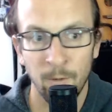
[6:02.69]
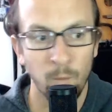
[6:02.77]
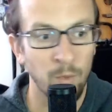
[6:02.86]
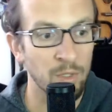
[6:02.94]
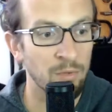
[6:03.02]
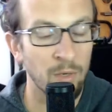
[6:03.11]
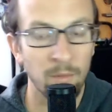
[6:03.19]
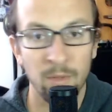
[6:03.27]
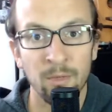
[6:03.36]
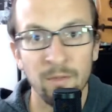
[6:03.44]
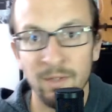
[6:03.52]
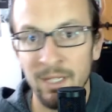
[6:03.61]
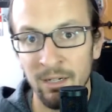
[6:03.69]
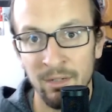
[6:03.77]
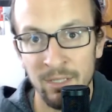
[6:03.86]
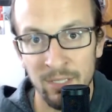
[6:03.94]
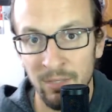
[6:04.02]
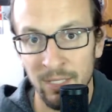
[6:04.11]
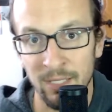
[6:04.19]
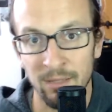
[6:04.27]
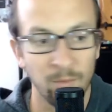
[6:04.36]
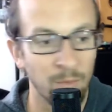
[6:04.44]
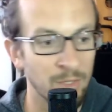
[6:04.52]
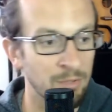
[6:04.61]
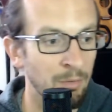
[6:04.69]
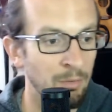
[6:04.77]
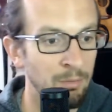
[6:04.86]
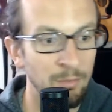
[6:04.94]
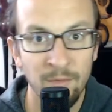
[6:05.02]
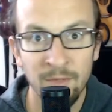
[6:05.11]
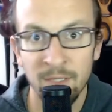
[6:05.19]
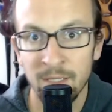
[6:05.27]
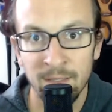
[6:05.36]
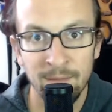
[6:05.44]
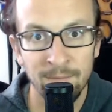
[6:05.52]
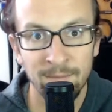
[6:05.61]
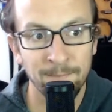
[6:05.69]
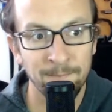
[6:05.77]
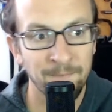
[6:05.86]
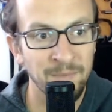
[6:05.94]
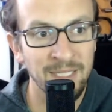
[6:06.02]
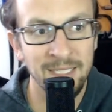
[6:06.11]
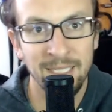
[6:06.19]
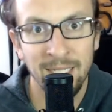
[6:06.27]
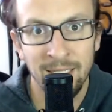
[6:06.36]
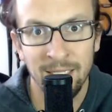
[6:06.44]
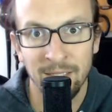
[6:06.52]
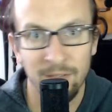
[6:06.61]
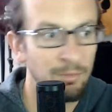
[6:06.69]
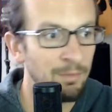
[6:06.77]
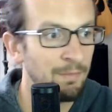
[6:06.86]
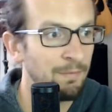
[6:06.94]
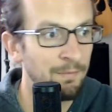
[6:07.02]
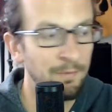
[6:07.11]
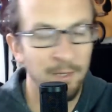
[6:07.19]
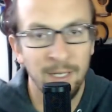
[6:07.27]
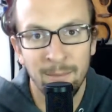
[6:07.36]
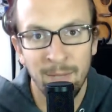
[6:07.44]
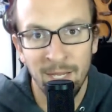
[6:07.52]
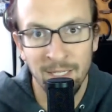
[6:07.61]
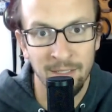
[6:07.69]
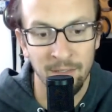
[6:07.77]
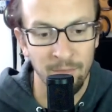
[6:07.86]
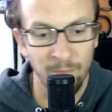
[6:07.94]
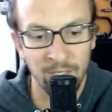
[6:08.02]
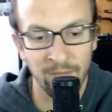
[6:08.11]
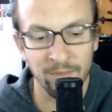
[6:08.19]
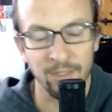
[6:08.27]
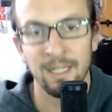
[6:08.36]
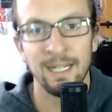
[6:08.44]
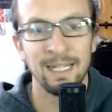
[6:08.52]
What's wrong with moving to Arizona? What's wrong with moving to Kentucky or freaking Nebraska or wherever?